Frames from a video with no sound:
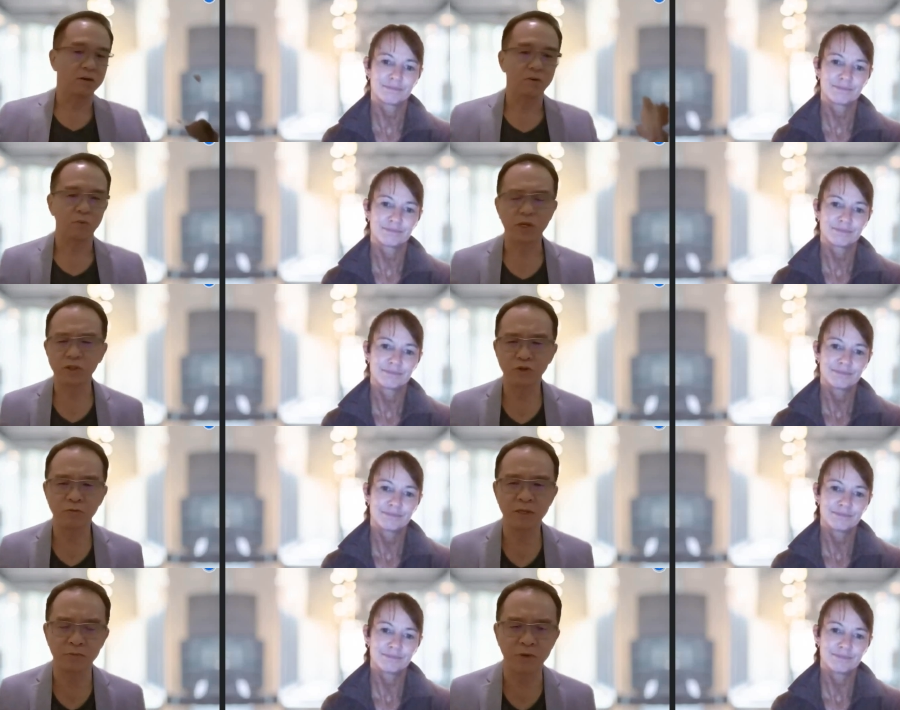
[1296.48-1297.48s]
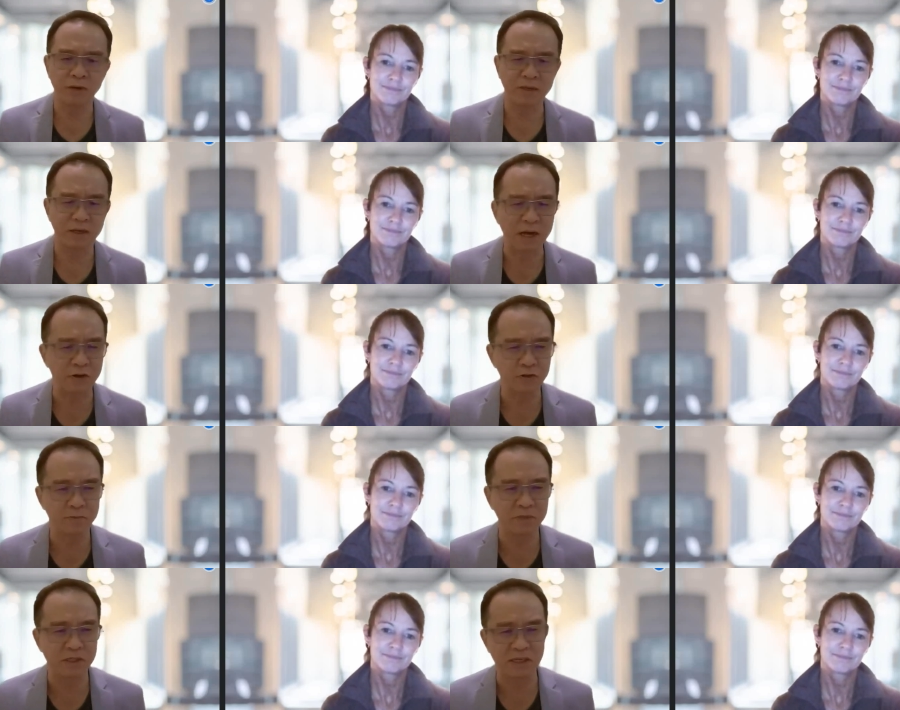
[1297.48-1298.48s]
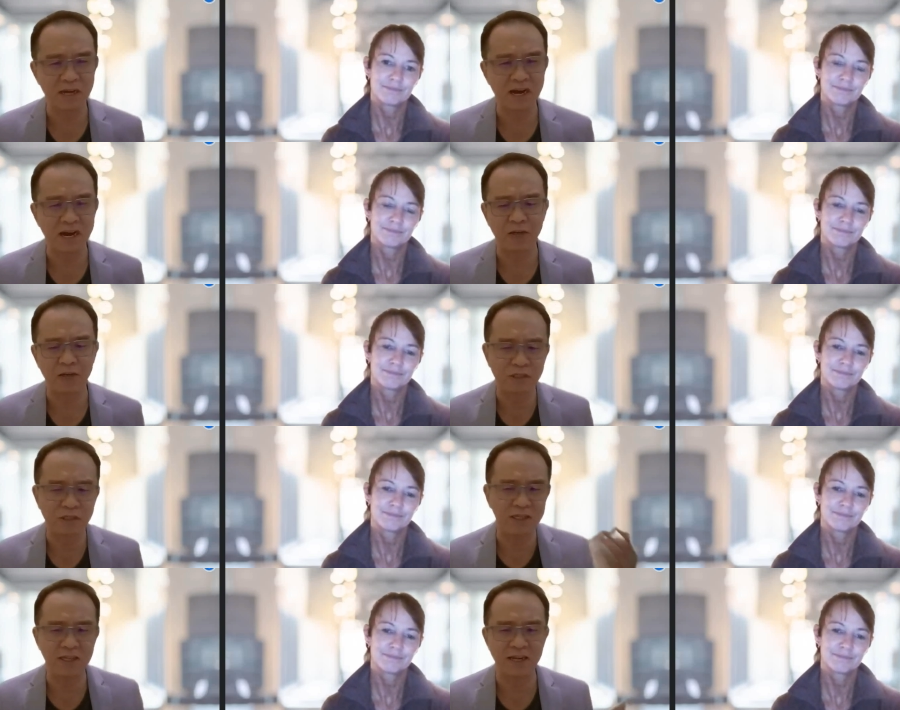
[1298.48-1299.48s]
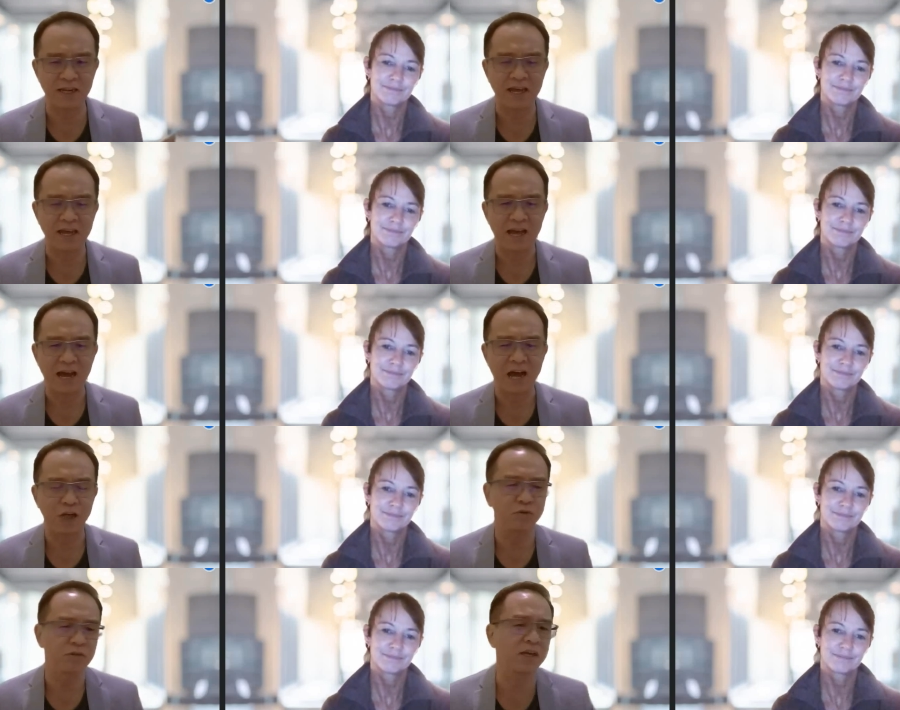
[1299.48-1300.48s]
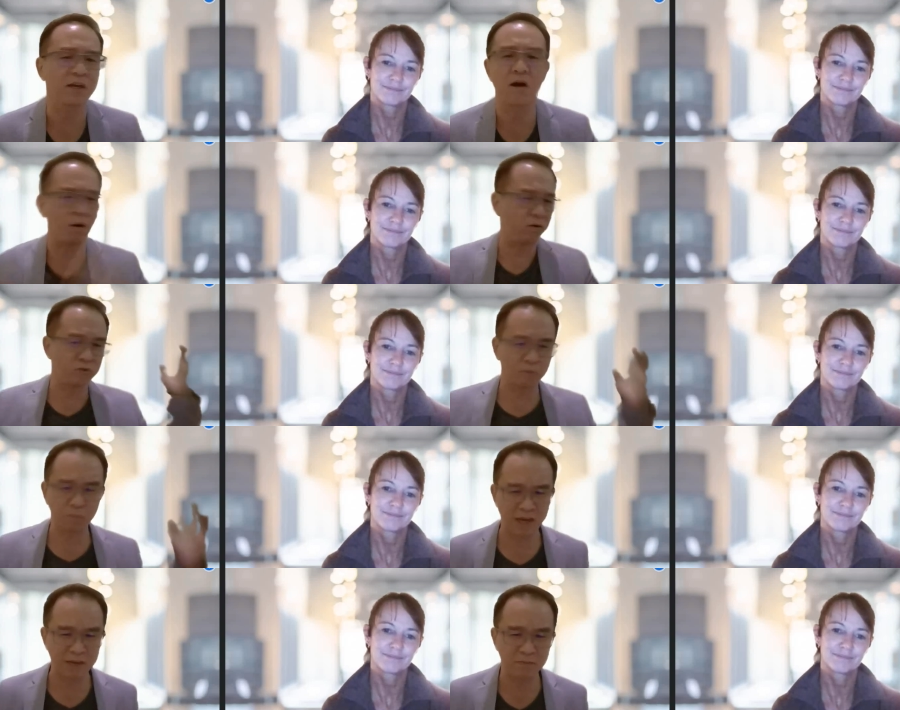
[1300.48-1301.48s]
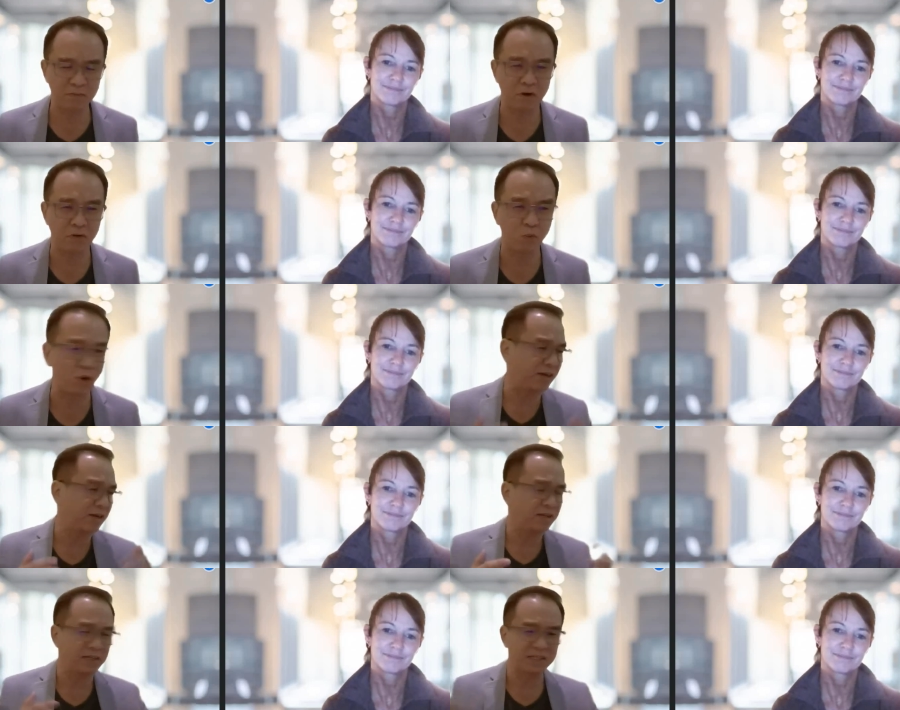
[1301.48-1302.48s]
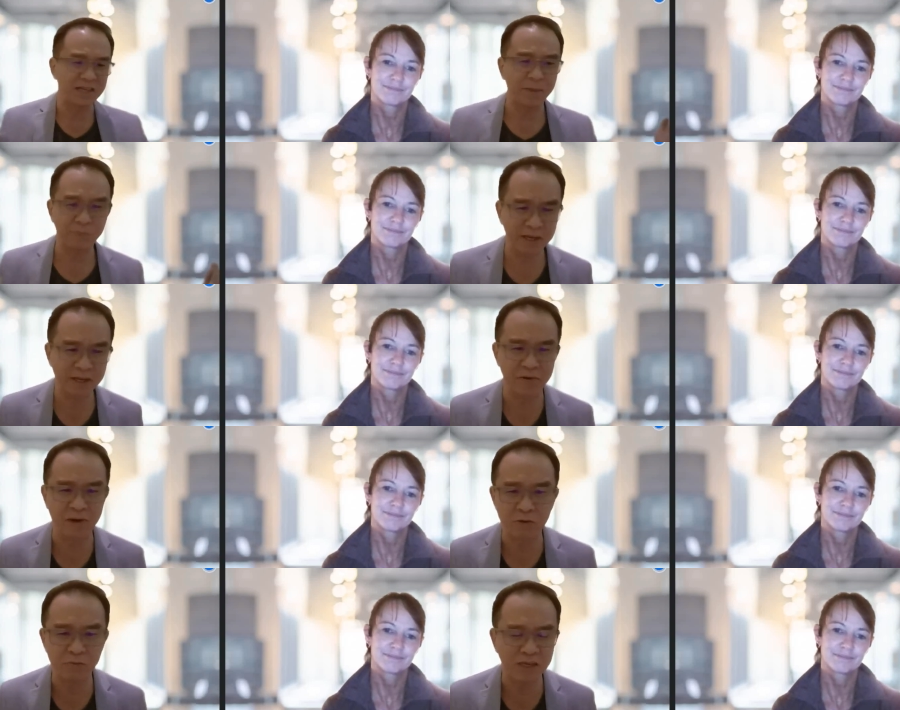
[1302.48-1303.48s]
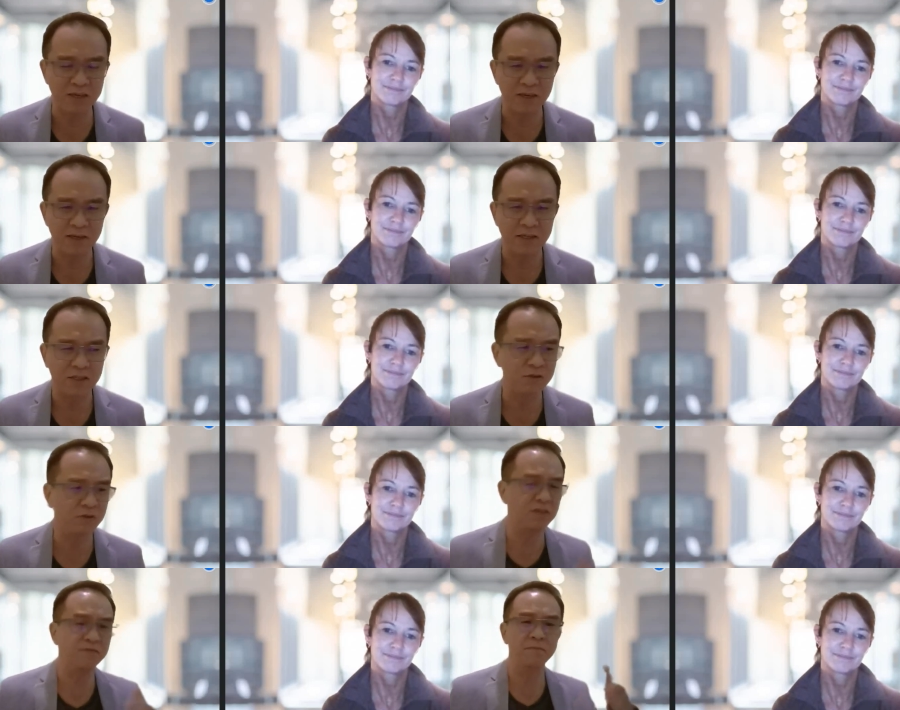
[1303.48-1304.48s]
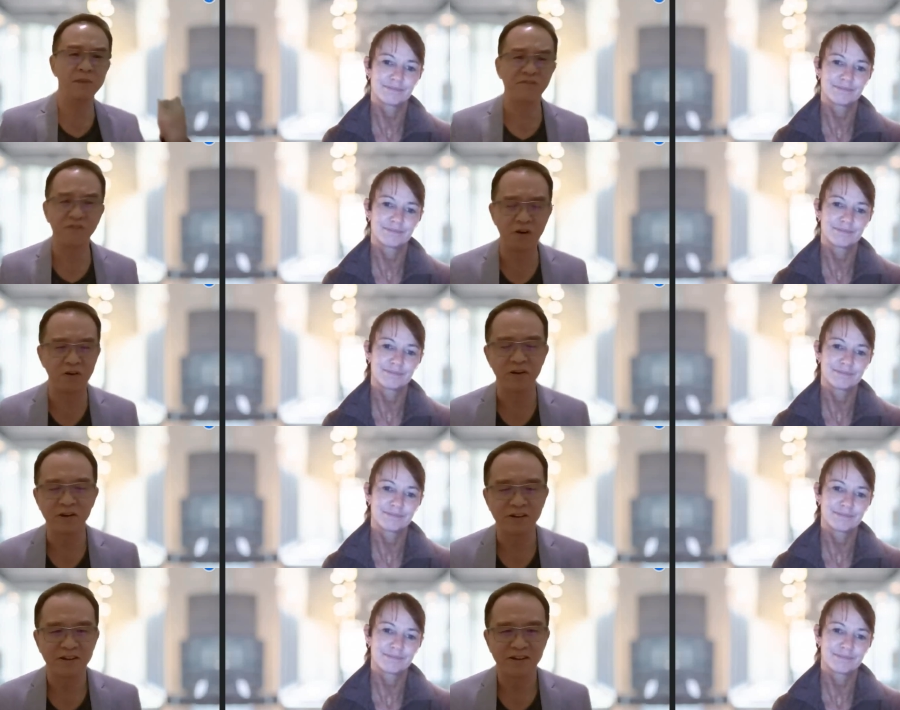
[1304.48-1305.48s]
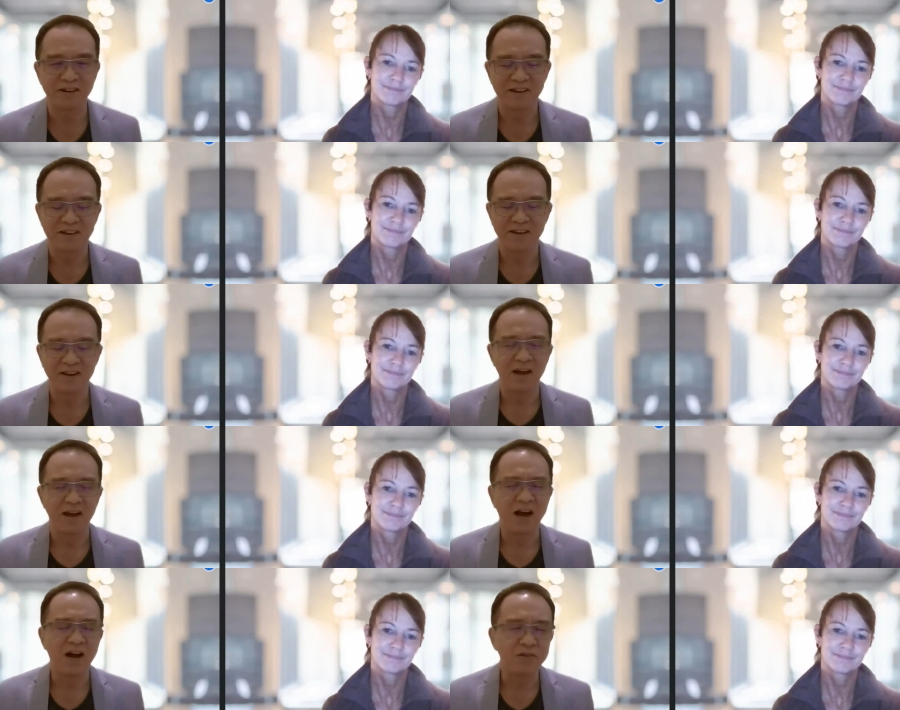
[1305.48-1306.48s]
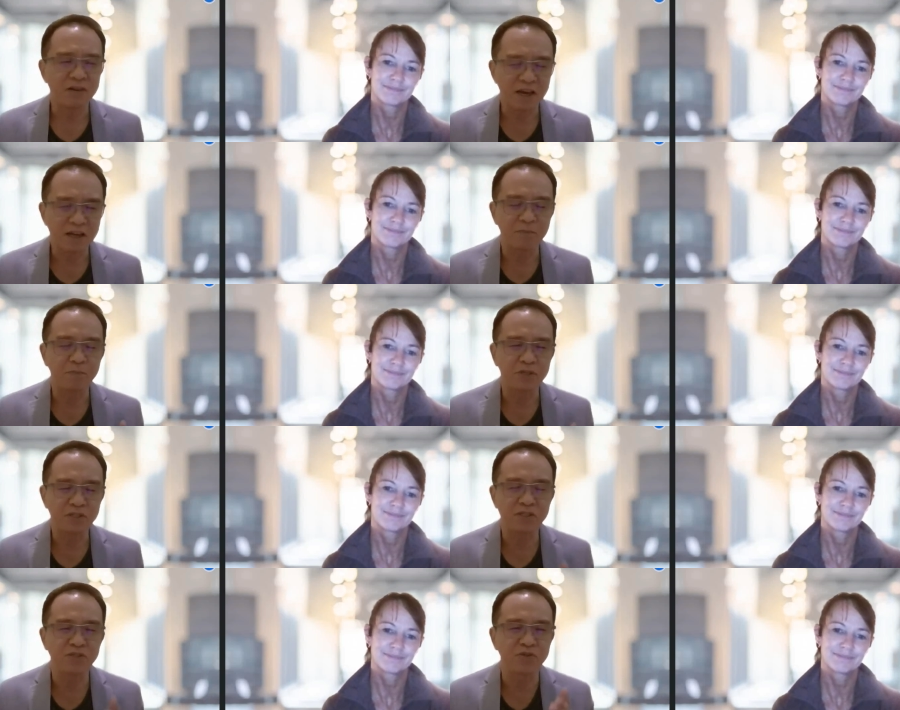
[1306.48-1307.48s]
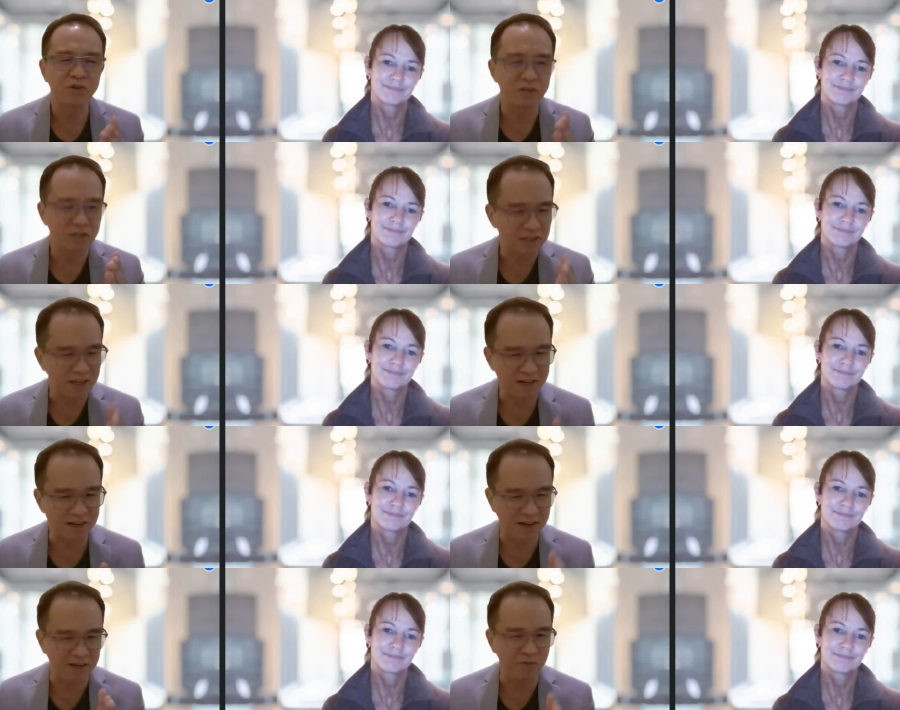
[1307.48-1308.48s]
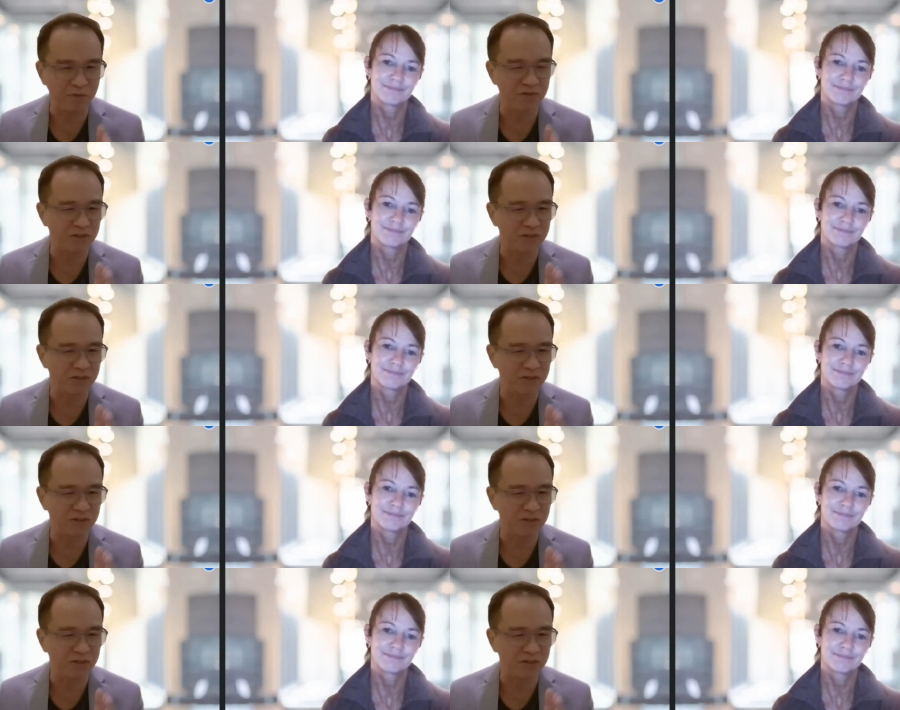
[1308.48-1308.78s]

Speaker 1: what do you mean, Rehmiee, accountability? Are you saying that I should take all the blame on what is happening around me? It's not even my fault. How can a person draw a sand line between